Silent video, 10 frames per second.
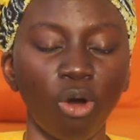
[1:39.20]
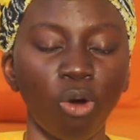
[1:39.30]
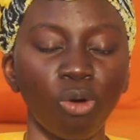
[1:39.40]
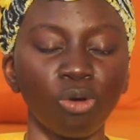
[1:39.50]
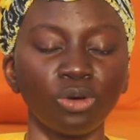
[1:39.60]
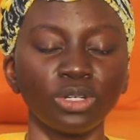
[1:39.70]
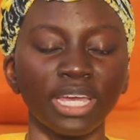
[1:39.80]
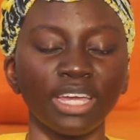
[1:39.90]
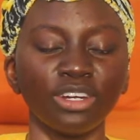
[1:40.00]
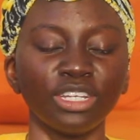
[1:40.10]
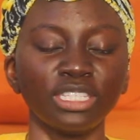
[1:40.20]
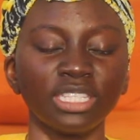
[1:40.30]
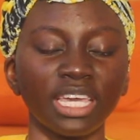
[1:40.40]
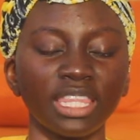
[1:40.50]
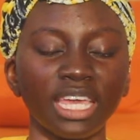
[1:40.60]
Hold and
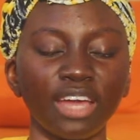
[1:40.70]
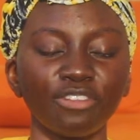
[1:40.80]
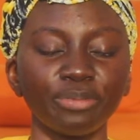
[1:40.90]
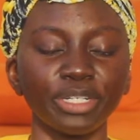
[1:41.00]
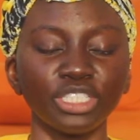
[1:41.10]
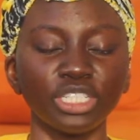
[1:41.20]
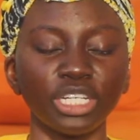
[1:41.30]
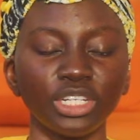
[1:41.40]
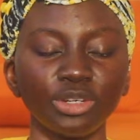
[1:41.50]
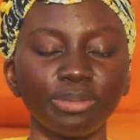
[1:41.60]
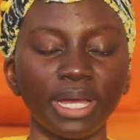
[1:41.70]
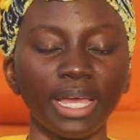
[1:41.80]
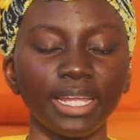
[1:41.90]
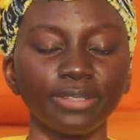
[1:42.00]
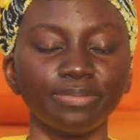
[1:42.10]
say the affirmation in your
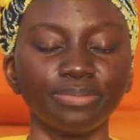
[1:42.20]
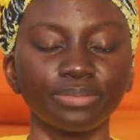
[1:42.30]
mind.